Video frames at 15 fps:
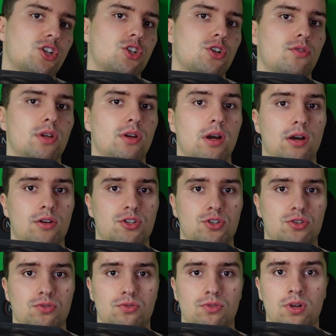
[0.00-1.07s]
I show you how
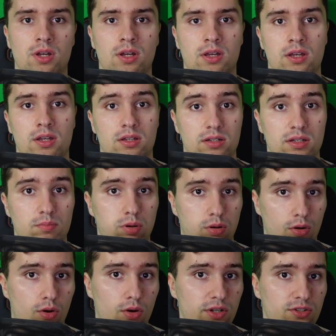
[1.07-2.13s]
to
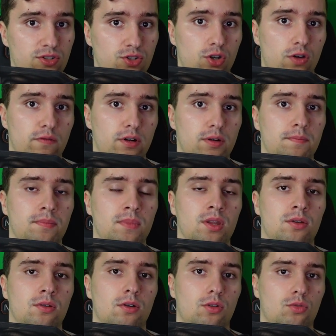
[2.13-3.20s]
deploy your server.
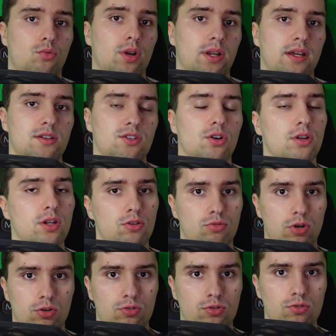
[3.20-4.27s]
On the one hand on
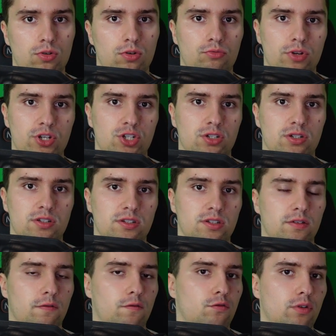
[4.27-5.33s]
Heroku, which
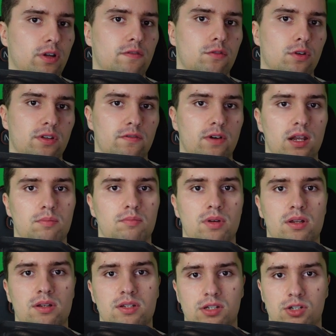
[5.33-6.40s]
is free for
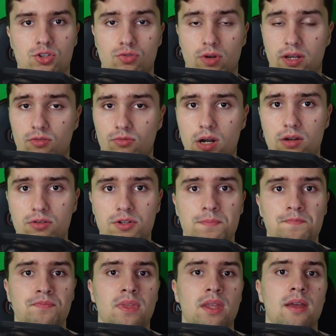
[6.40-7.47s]
development and trying around,
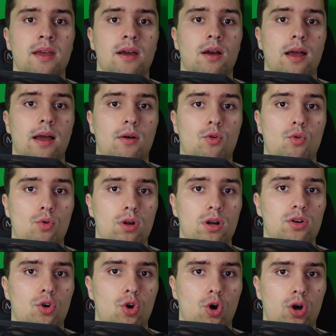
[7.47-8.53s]

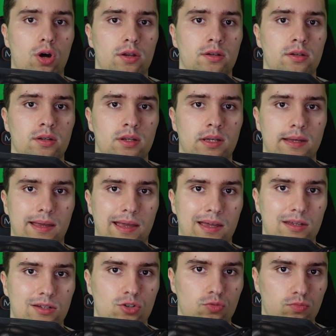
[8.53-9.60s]
or on
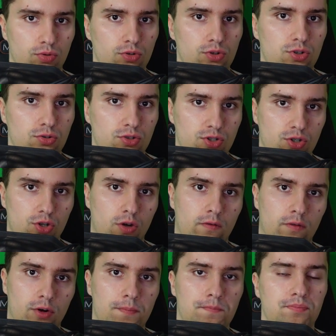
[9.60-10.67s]
an Ubuntu
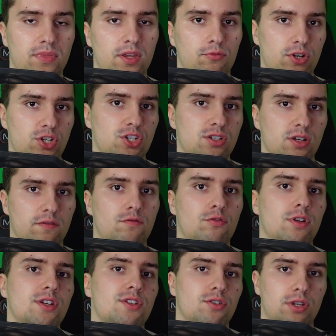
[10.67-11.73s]
server, which is not
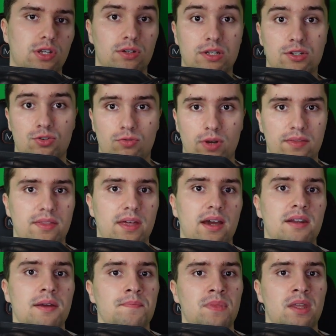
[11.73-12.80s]
free, so you need to rent
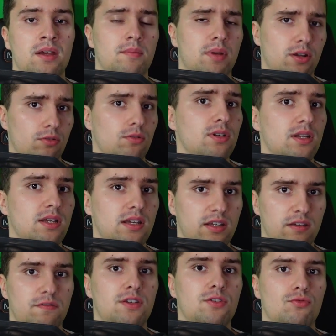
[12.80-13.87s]
that. But only
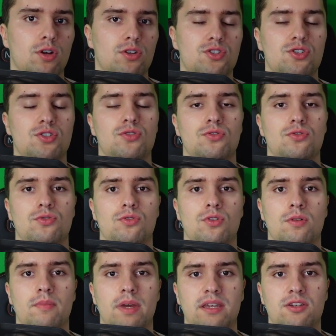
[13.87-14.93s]
if you want
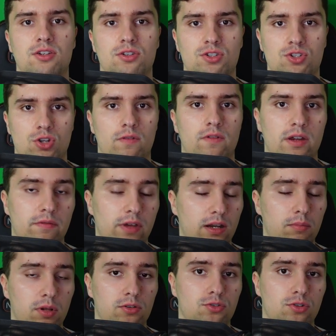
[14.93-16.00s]
to make your server
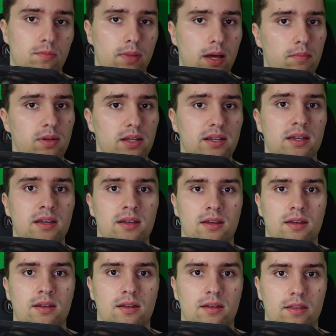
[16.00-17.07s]
available to the public,
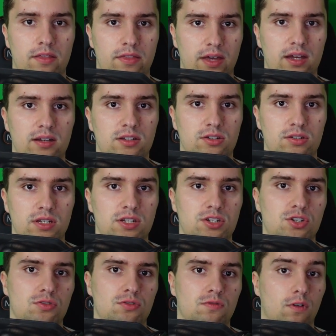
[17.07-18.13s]
then you need
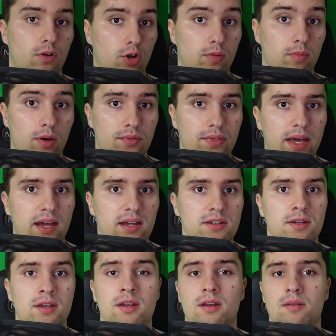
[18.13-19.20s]
to worry about
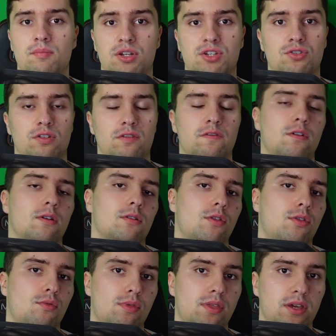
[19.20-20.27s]
that. But you can follow
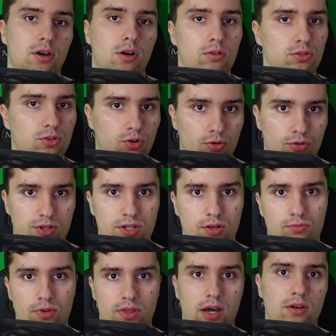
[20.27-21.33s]
through the whole course
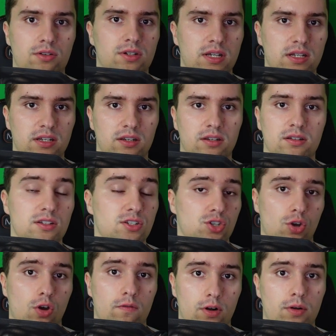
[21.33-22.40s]
without needing a
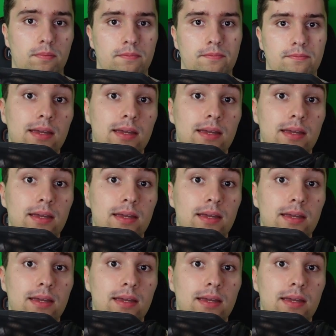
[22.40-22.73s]
server.